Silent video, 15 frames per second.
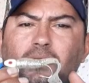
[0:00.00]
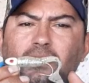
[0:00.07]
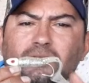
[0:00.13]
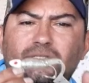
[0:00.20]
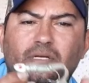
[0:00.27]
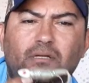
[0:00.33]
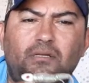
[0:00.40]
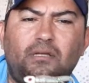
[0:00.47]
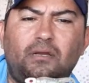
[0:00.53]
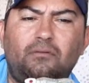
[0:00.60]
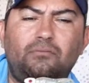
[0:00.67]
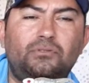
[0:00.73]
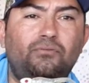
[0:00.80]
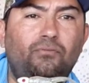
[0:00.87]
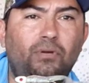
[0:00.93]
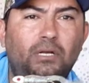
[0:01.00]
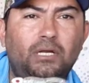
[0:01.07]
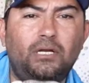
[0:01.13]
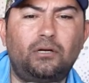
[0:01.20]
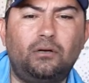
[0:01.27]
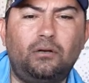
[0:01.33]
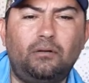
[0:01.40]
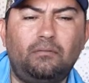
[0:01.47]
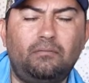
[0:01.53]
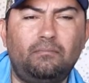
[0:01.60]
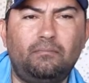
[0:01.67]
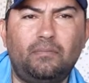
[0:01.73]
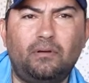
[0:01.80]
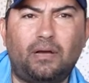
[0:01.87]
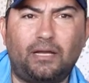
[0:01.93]
He said that it was really good.
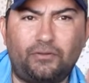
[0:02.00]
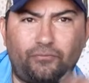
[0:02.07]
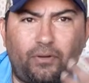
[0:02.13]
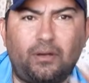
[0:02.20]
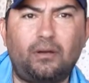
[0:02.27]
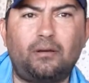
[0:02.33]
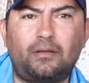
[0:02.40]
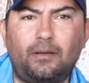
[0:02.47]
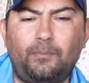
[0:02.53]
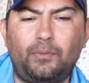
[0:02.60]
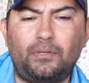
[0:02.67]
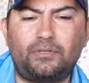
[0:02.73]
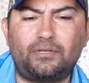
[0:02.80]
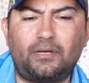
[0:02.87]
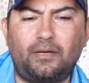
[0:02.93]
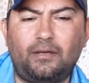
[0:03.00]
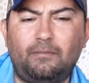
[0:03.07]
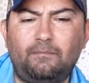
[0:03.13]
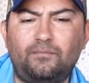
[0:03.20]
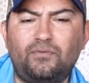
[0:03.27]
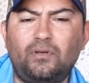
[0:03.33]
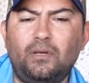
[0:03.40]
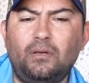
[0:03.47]
I tried it a couple of times.